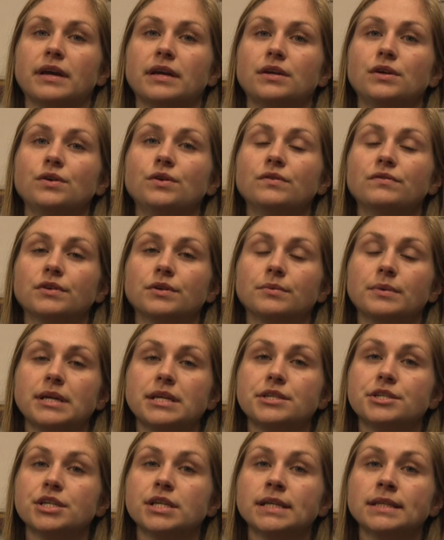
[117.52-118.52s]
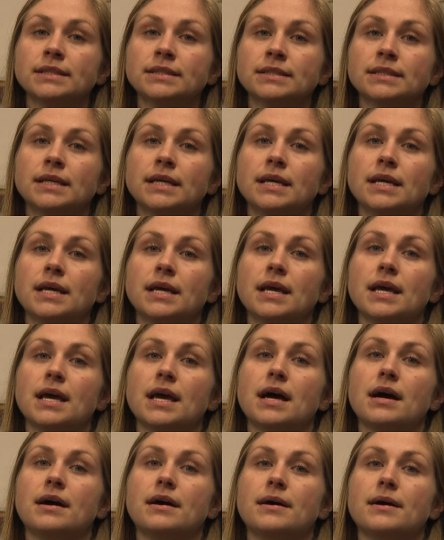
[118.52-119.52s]
Vancouver region.
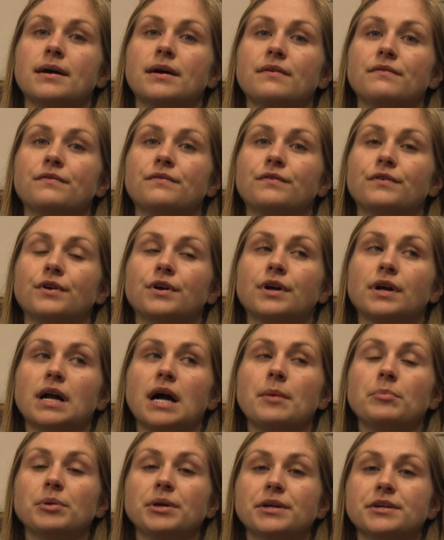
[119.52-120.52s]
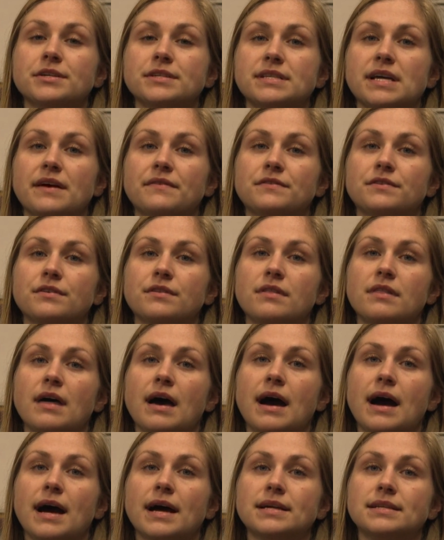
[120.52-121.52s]
Uh, for a couple years after
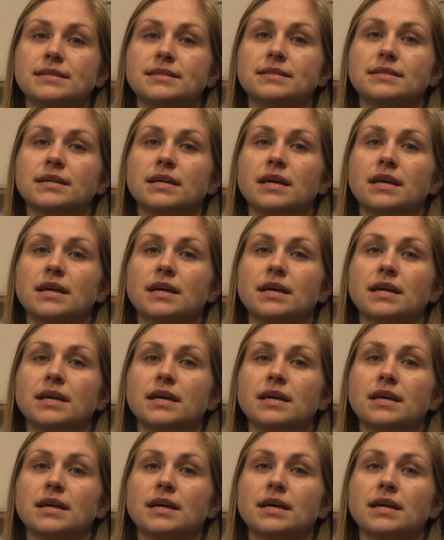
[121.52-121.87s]
that,